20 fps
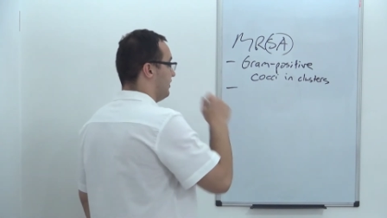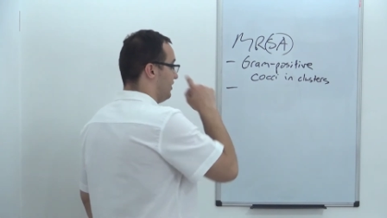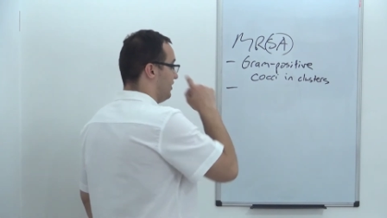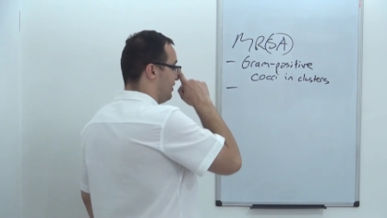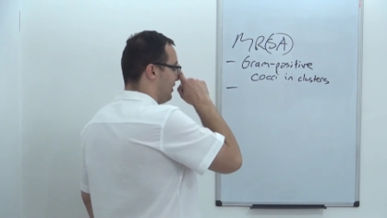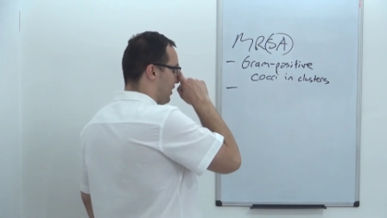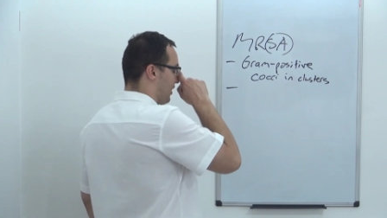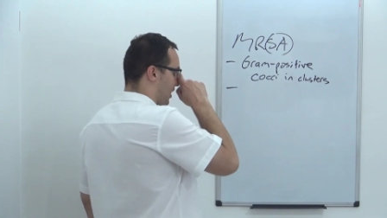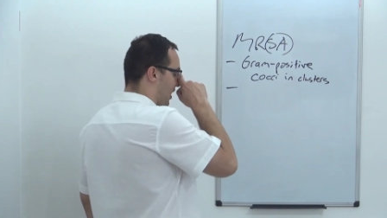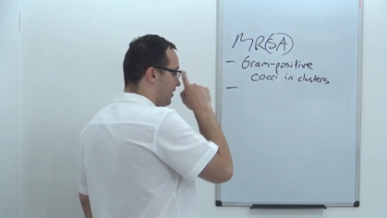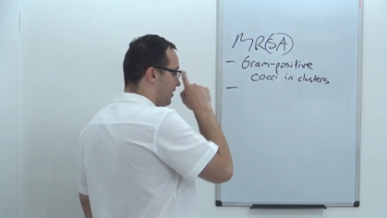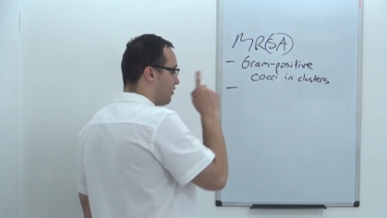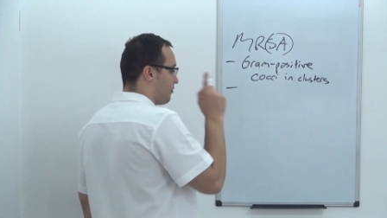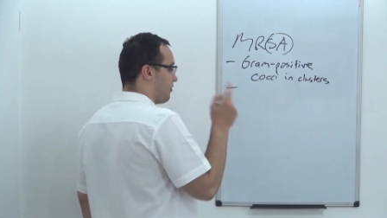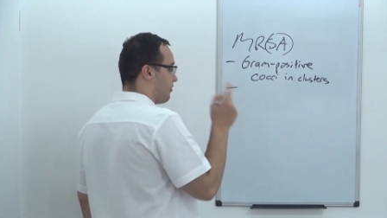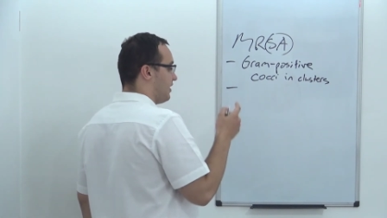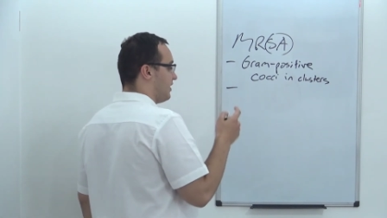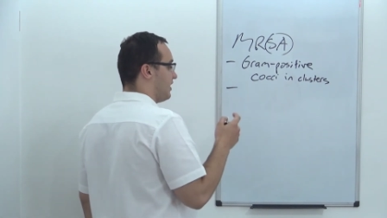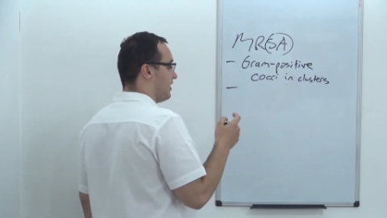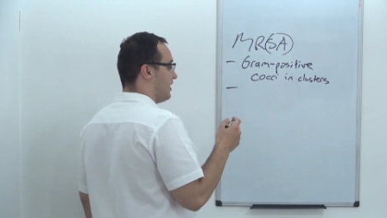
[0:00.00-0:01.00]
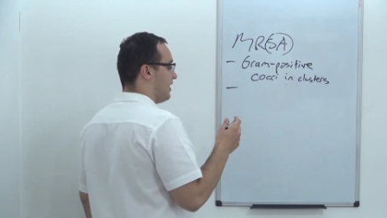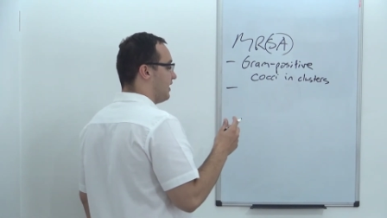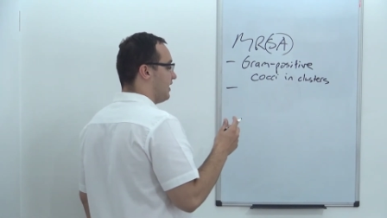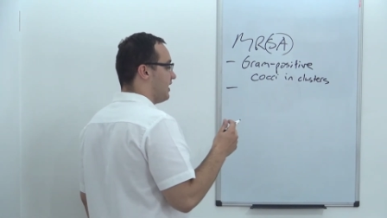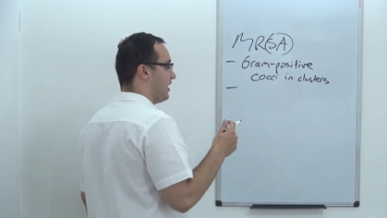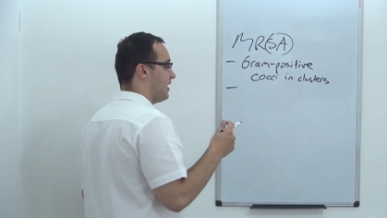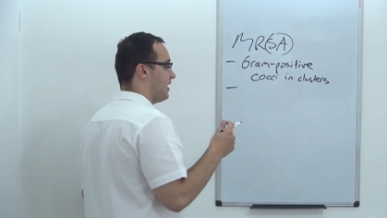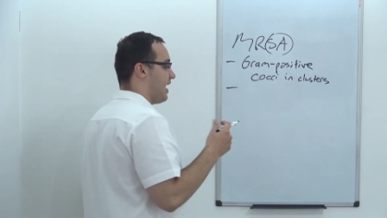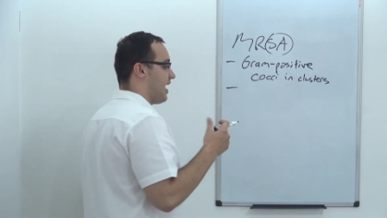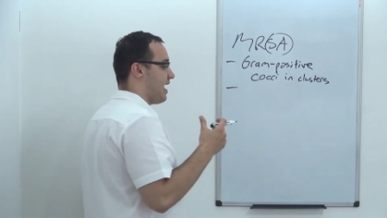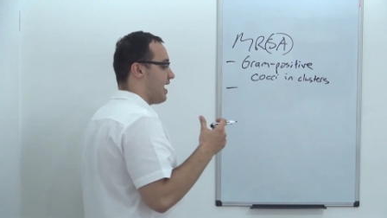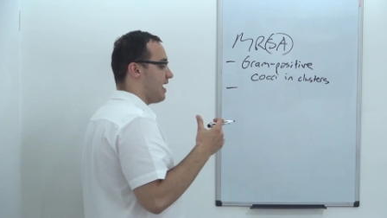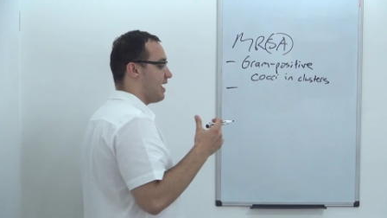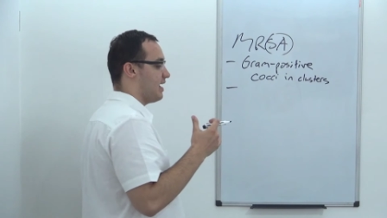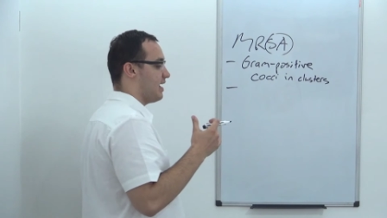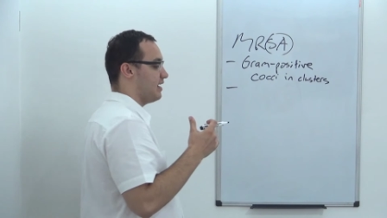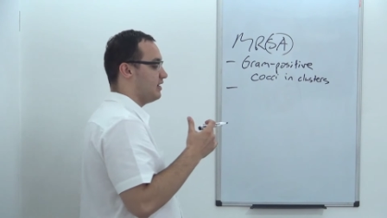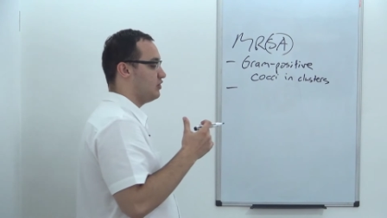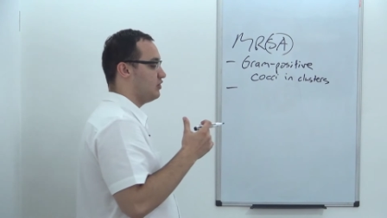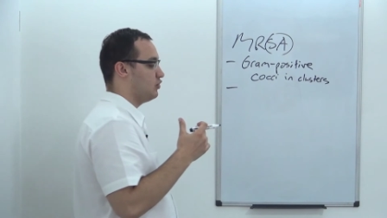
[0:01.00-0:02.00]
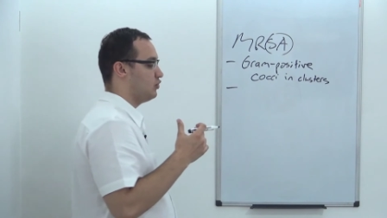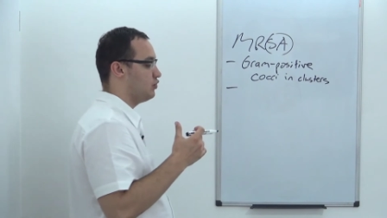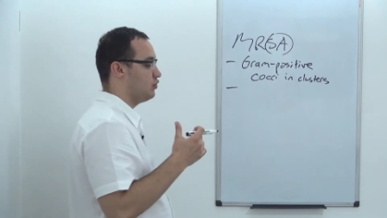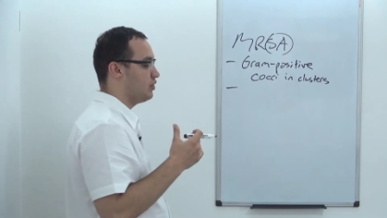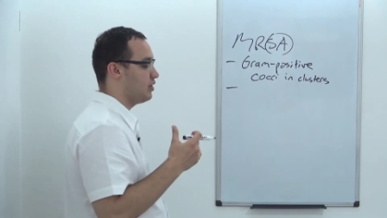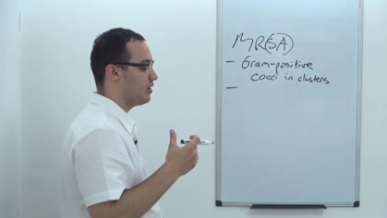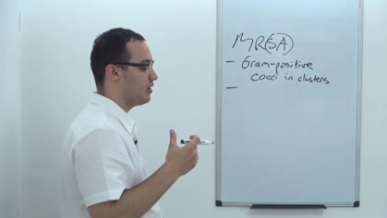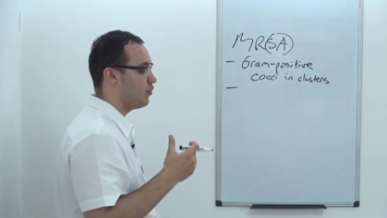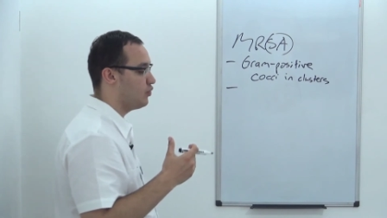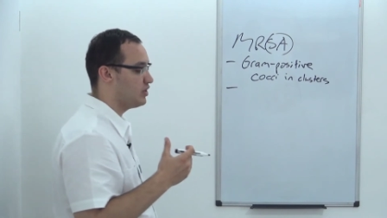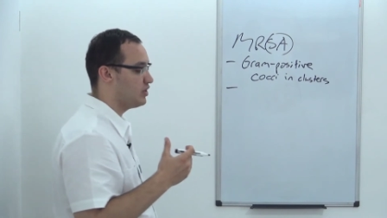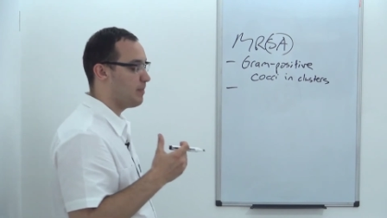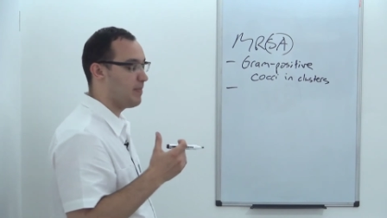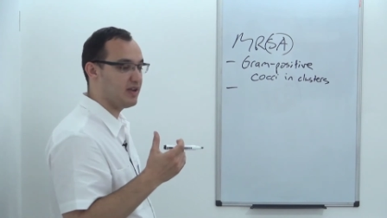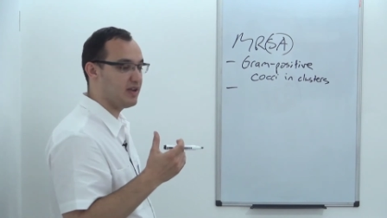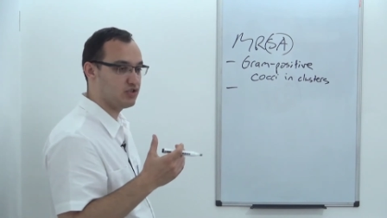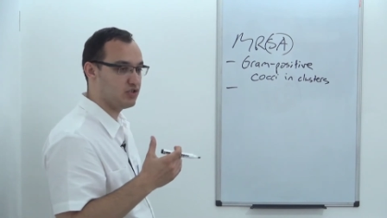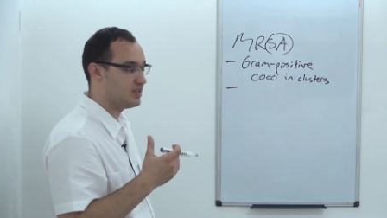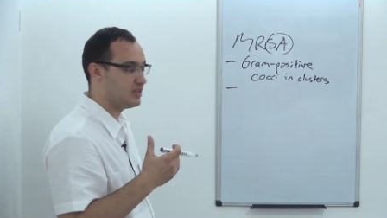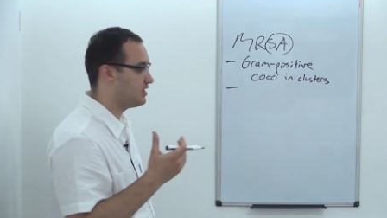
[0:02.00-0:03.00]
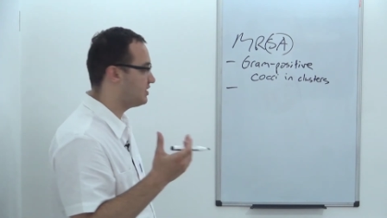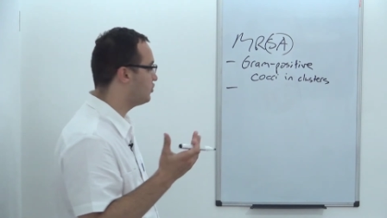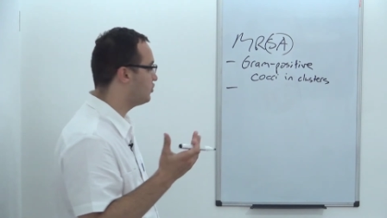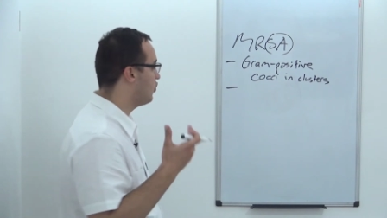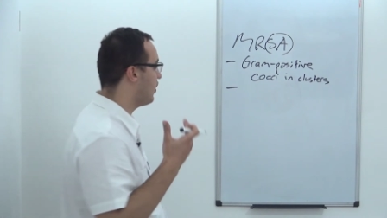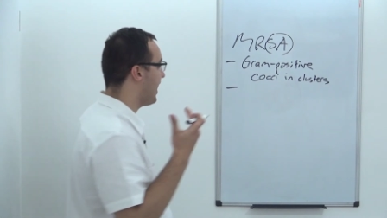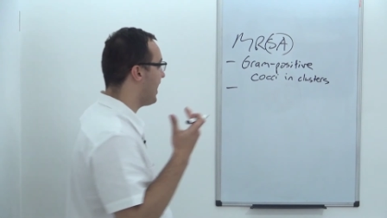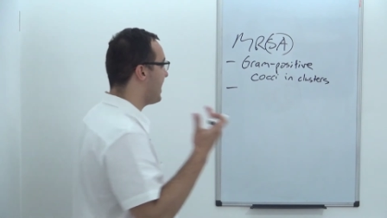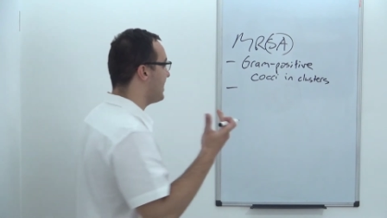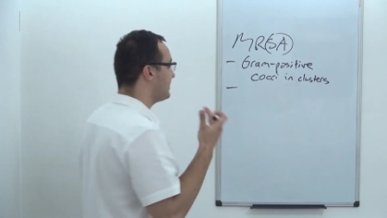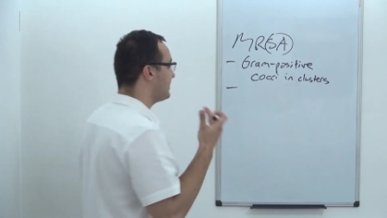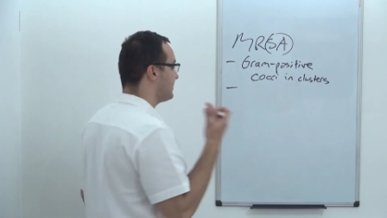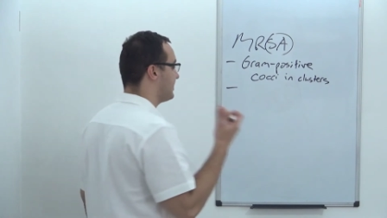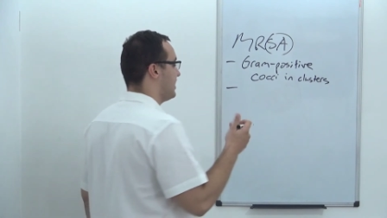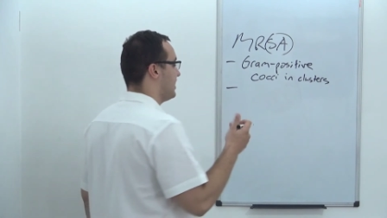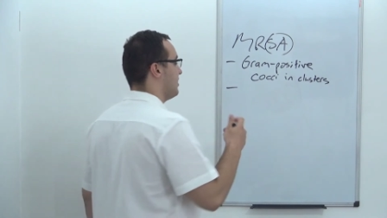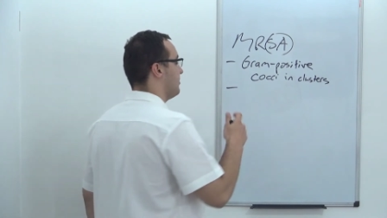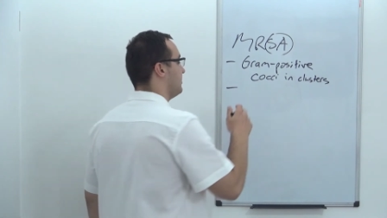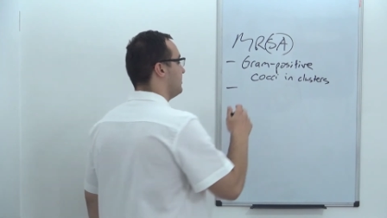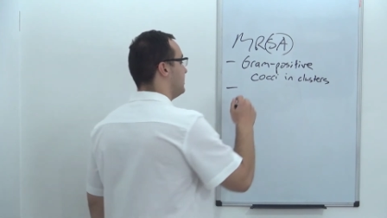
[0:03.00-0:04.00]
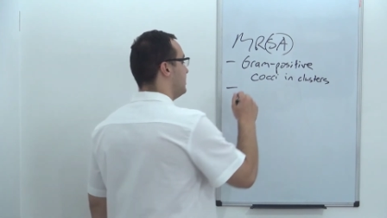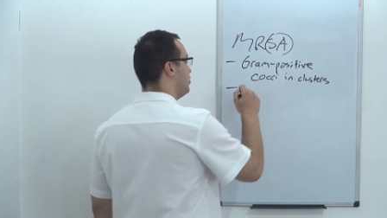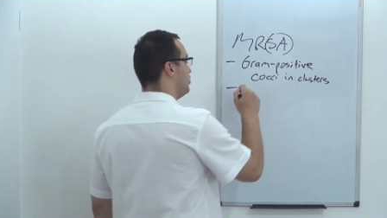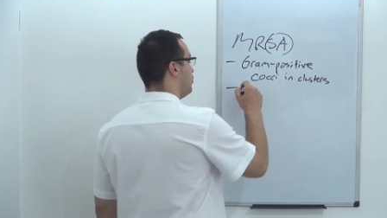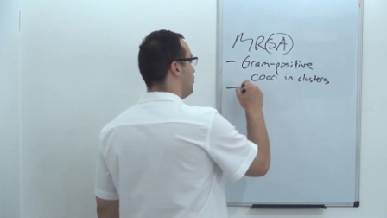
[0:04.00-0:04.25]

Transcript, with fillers: The other thing that I can uh, do with the patient is to ask him, did